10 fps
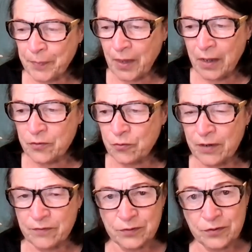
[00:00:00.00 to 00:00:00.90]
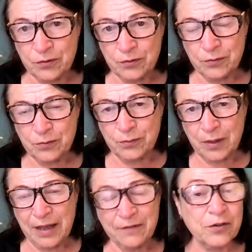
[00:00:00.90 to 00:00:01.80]
I traveled to
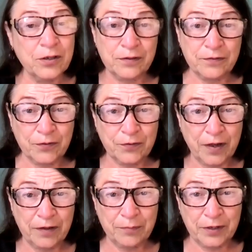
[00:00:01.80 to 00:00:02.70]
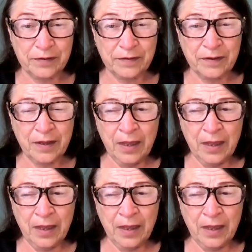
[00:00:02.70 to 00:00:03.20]
Africa for 5 months.